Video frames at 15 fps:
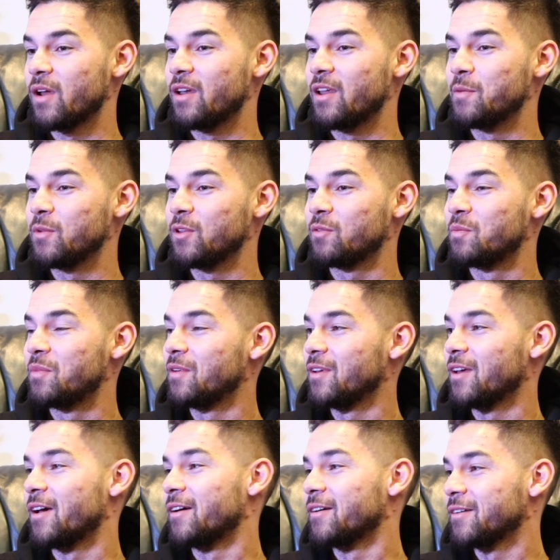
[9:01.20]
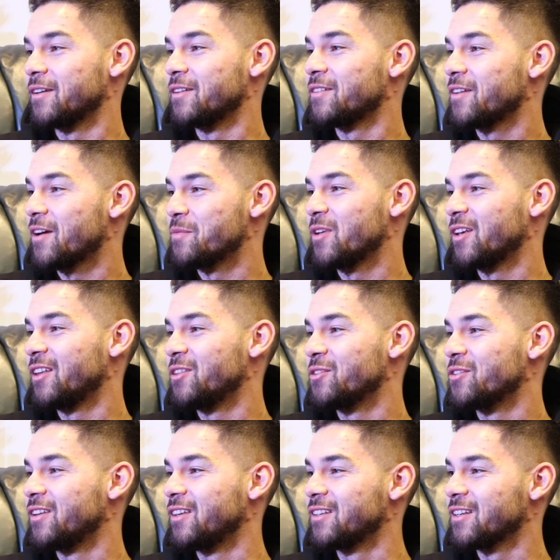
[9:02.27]
my name is it's coming in
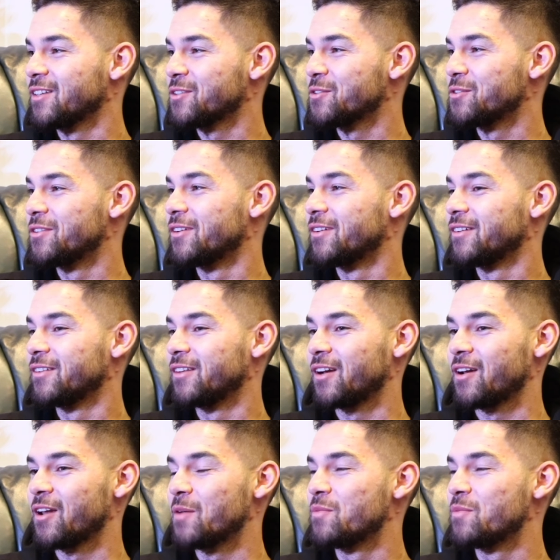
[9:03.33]
Indonesia, so the